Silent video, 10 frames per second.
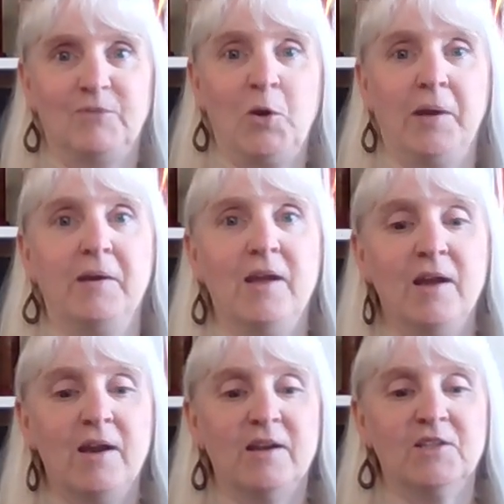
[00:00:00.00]
Okay,
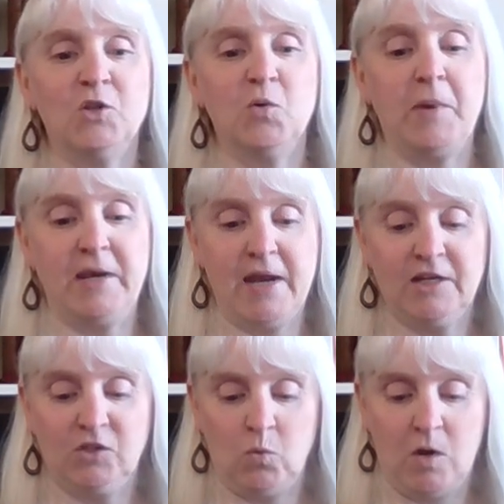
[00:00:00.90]
so my
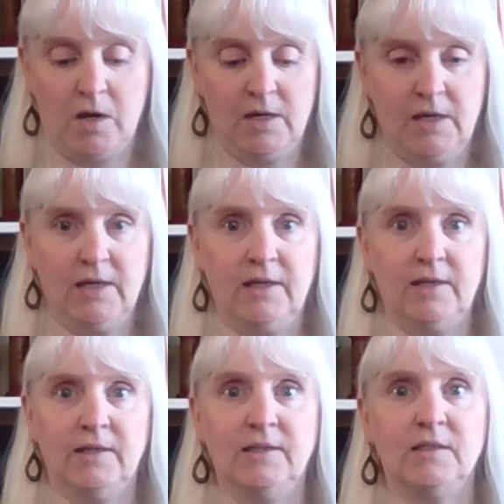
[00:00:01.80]
next one
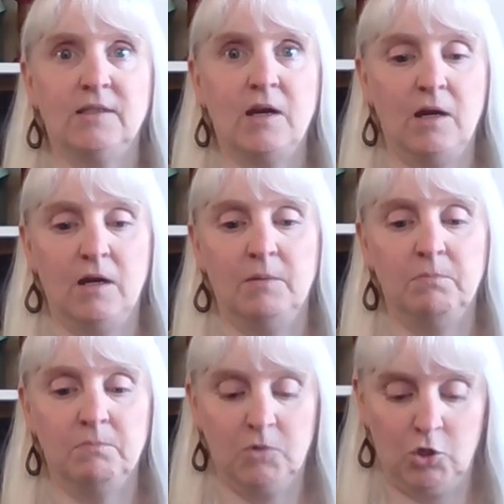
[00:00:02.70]
is
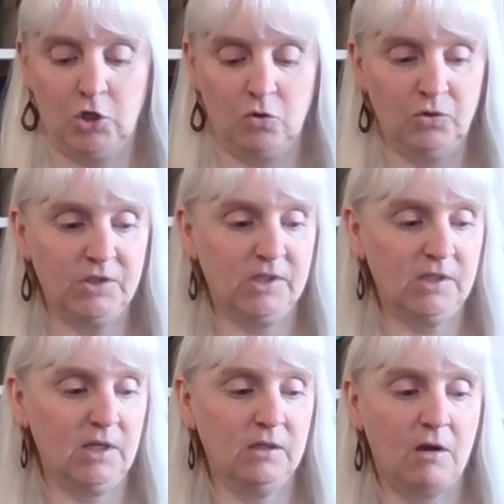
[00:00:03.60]
Ghosts
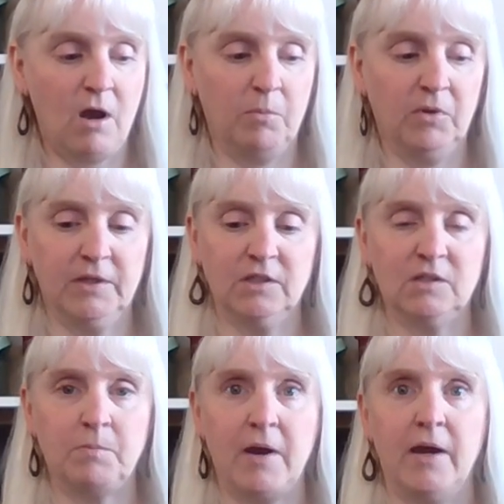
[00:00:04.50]
and
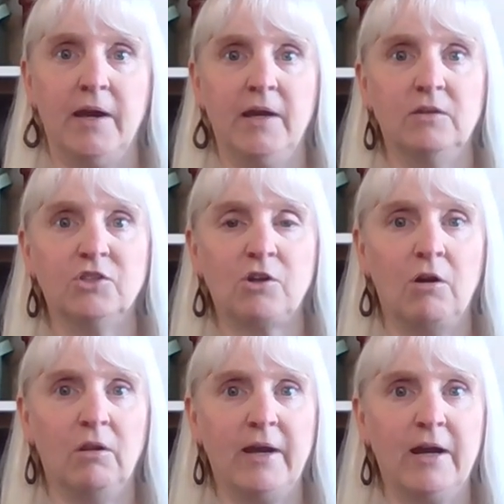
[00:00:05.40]
Goblins by the
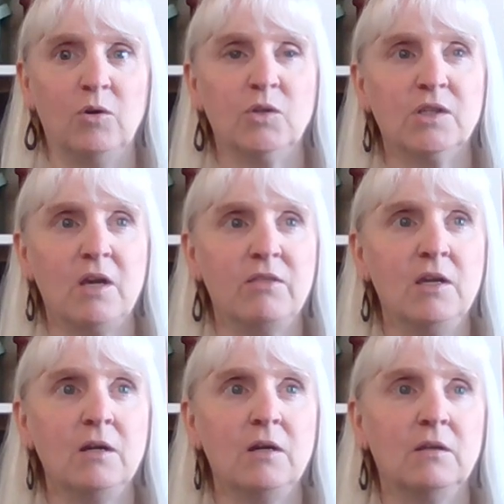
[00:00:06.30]
Scarlet House. I
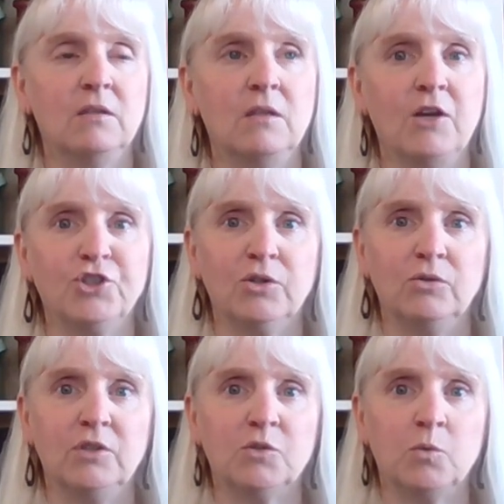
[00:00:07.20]
think I
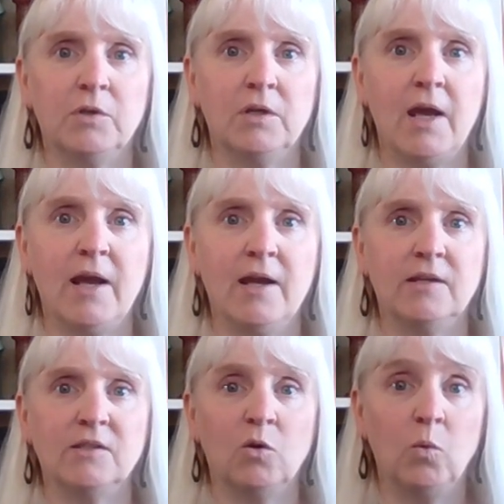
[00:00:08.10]
showed this one
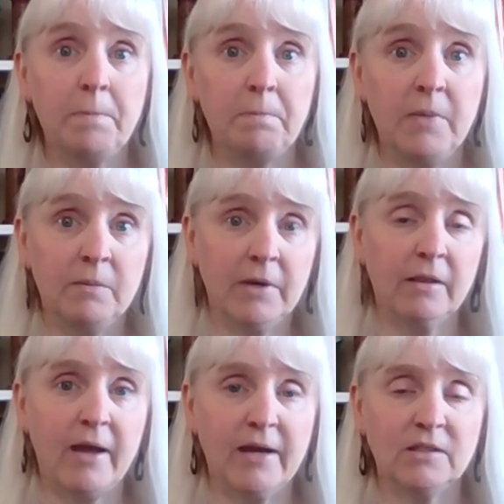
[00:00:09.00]
as a whip in my
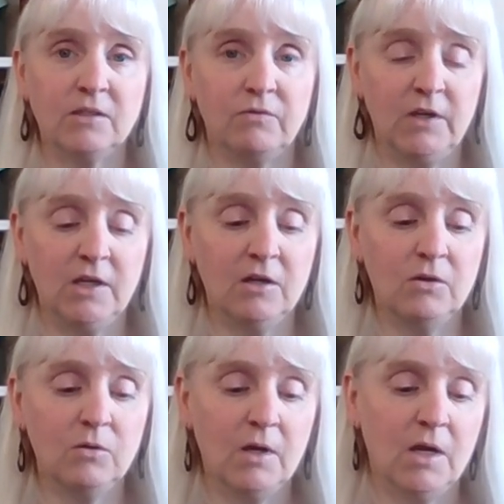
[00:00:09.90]
last
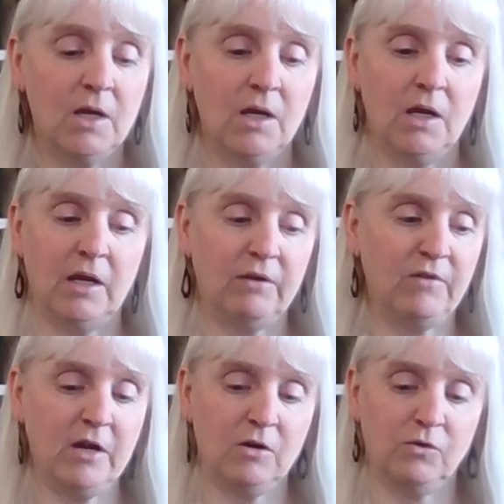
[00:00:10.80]
video, and I've
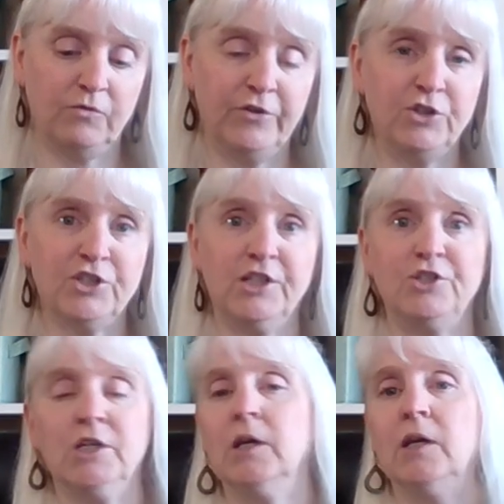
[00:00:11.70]
now finished
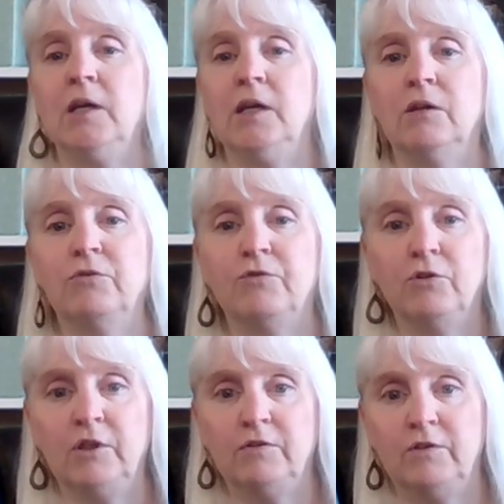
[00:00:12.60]
stitching it and
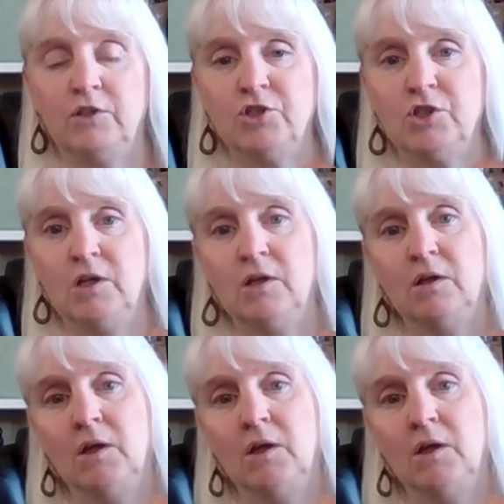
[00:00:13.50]
fully finished it.